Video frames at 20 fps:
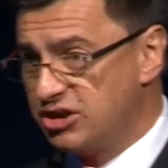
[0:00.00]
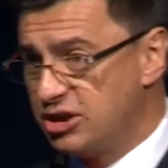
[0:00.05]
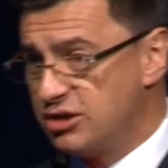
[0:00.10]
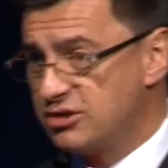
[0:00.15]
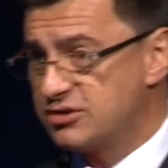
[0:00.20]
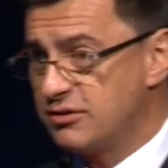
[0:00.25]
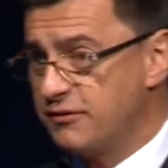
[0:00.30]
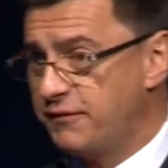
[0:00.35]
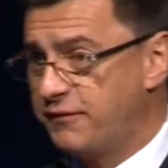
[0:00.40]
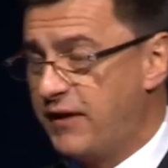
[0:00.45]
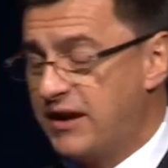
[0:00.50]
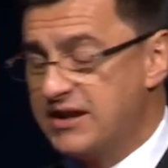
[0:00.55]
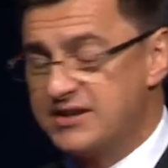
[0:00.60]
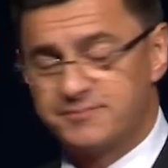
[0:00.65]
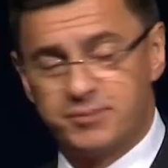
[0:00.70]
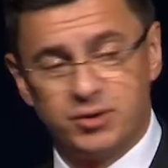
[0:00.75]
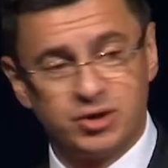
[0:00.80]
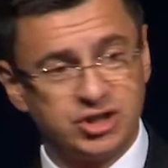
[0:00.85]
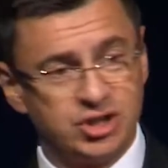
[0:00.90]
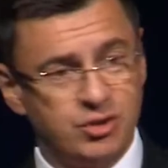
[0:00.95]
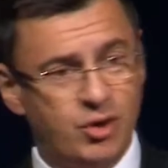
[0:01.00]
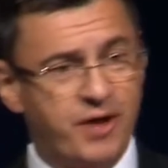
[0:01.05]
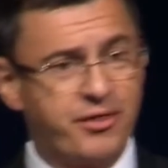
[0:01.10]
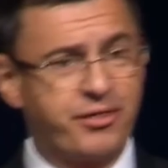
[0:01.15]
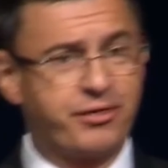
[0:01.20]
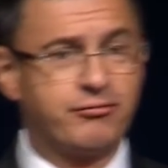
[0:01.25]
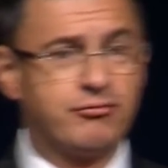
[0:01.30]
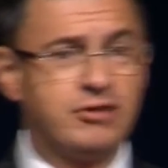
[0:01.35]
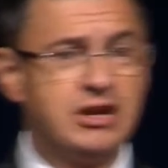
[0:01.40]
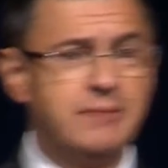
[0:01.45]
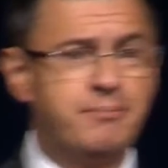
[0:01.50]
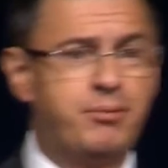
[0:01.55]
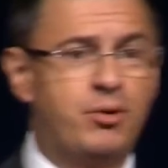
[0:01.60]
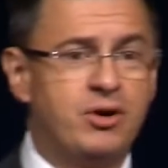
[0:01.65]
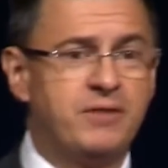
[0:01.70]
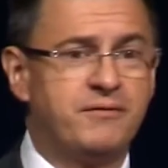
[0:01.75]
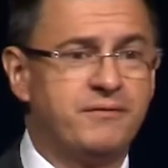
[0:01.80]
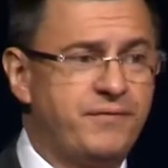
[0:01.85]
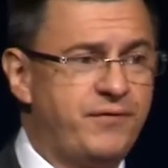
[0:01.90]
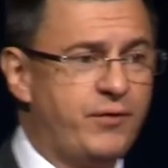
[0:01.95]
can think about making things
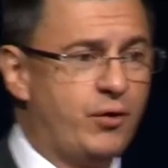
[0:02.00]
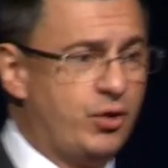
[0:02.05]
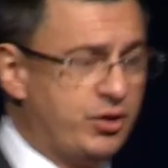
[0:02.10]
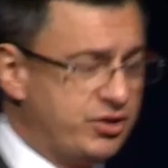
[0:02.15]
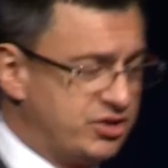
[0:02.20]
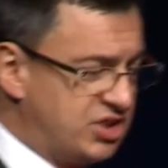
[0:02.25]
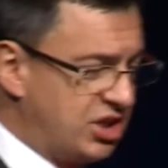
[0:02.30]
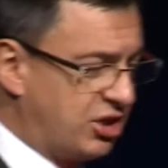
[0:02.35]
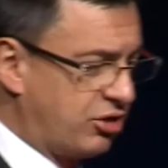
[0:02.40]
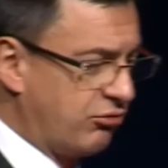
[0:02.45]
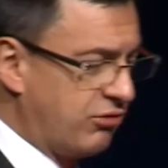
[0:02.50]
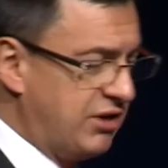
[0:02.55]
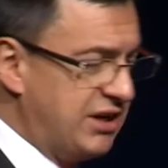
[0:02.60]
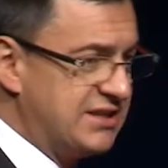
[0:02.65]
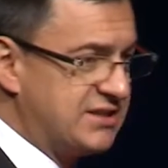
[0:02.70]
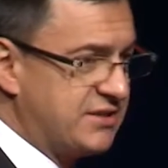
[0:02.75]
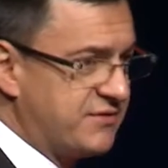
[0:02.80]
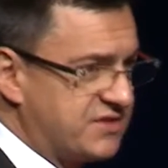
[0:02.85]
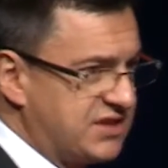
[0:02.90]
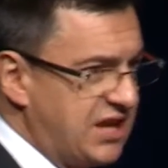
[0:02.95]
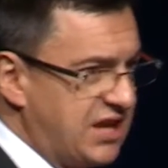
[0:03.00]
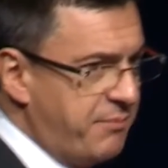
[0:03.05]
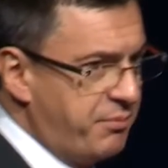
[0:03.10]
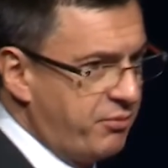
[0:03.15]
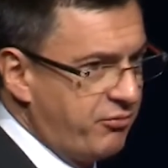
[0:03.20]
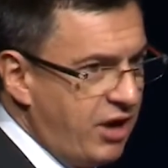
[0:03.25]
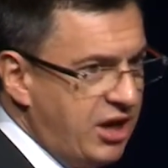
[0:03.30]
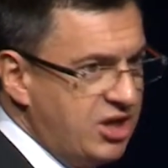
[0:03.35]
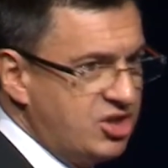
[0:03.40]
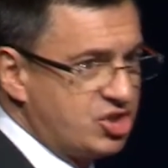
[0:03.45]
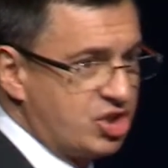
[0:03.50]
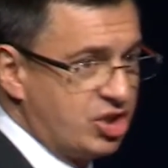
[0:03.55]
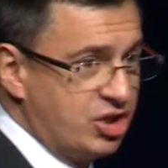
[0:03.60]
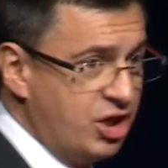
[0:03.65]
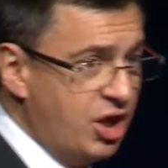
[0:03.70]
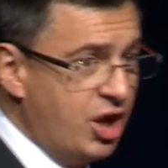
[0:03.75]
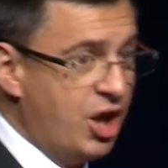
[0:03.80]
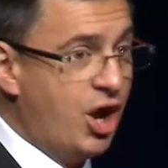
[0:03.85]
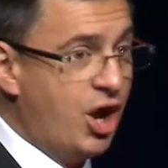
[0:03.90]
relevant to the industry so that it can be truly